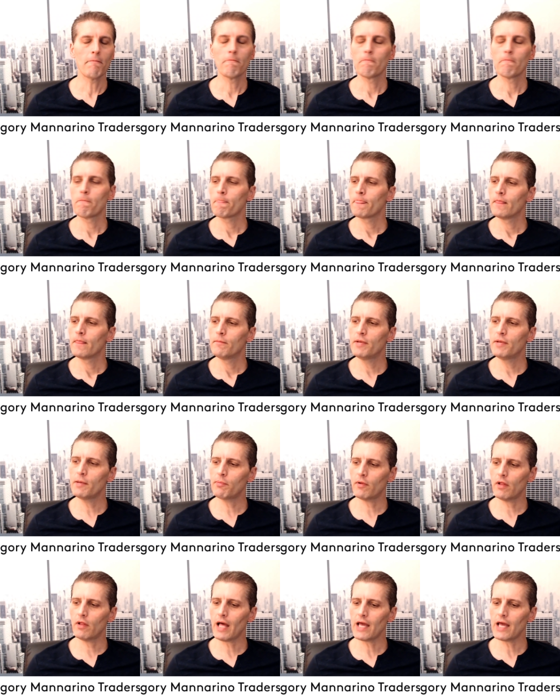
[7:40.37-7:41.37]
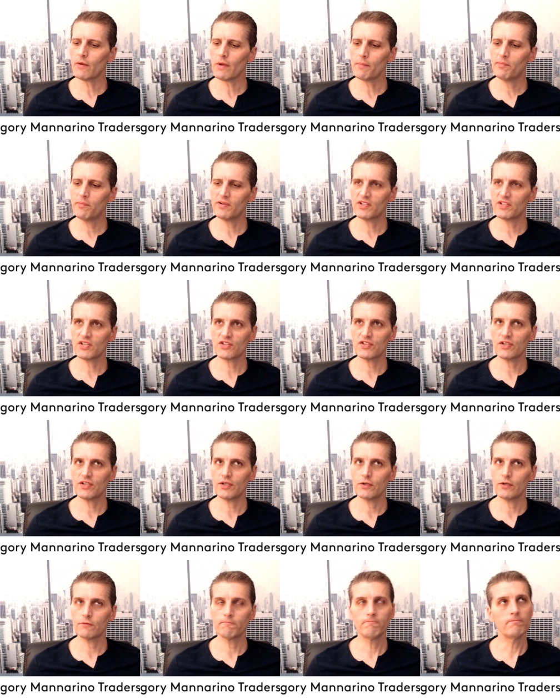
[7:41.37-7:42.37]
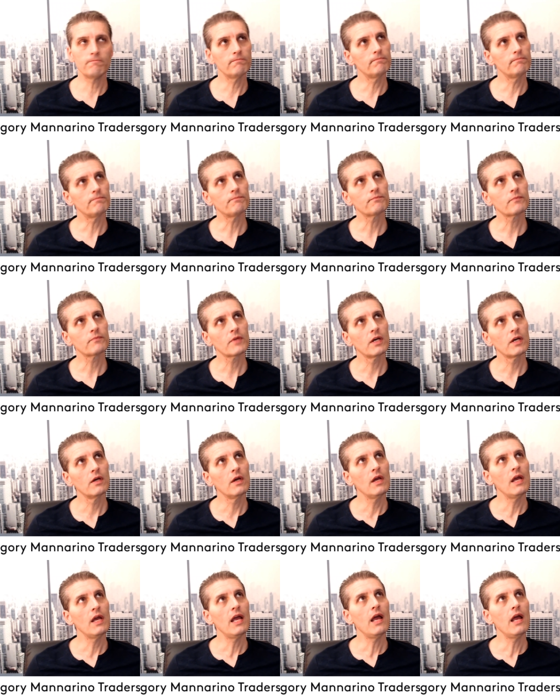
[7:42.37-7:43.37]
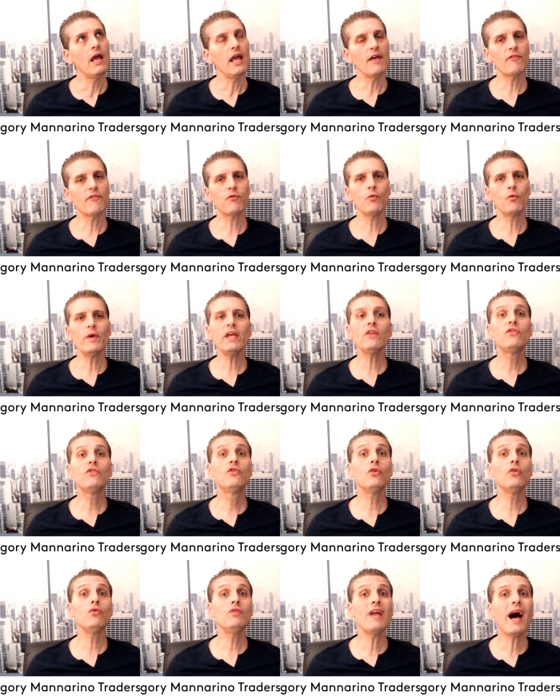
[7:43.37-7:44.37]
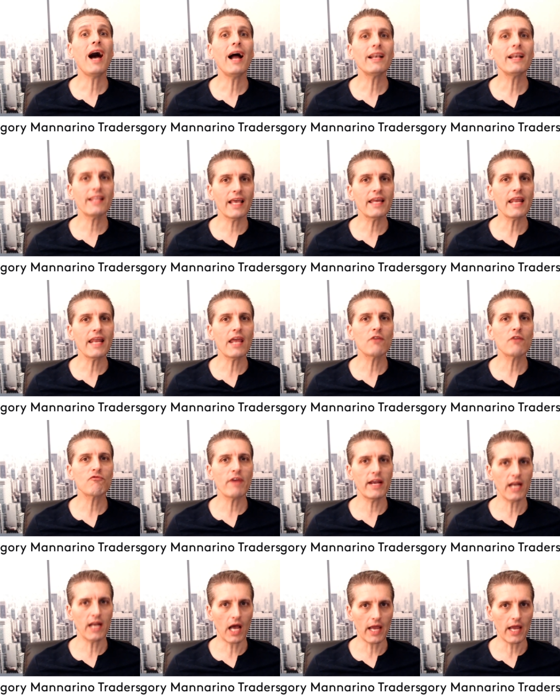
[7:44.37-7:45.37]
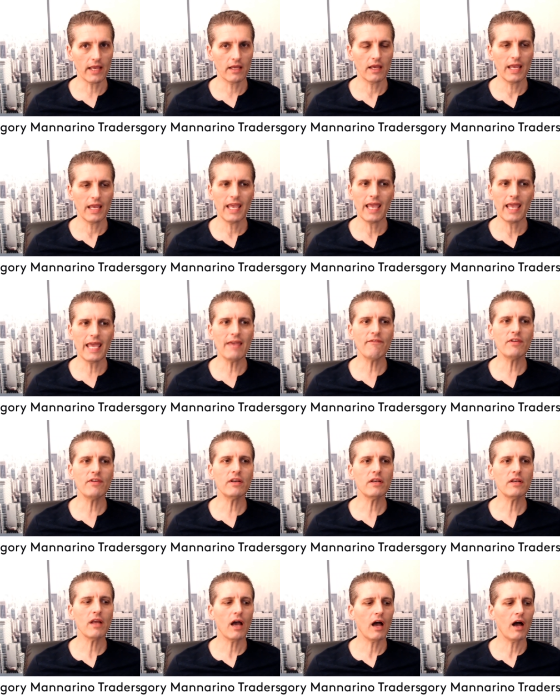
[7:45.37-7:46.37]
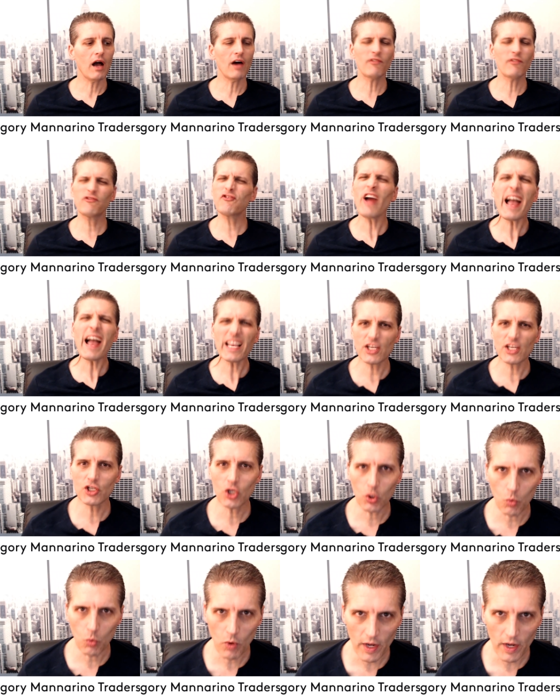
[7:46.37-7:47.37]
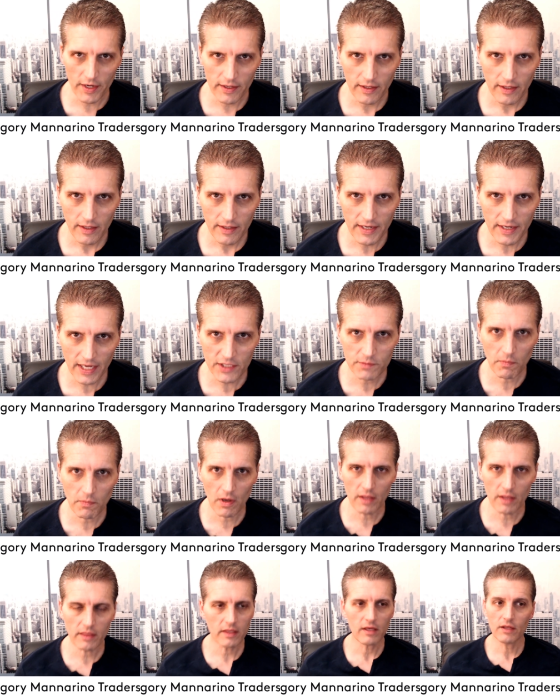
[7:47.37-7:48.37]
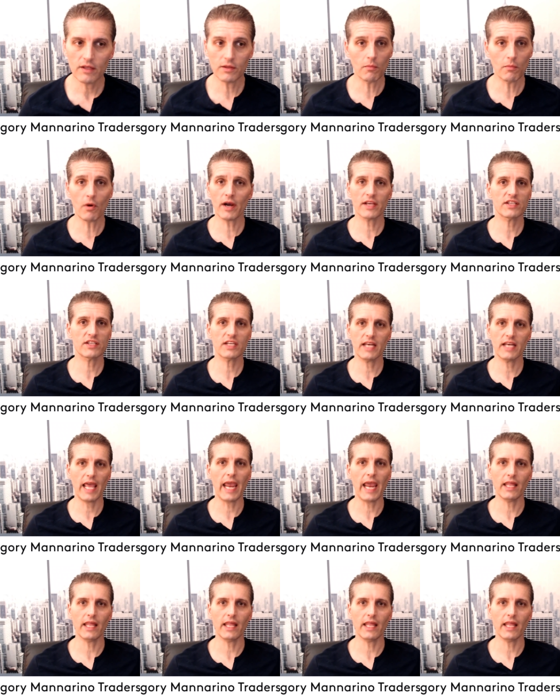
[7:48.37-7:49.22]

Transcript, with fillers: People, how do I put this to you? Hmm. If we do not get a rate hike, even a fractional one next month, the market's going to hate it.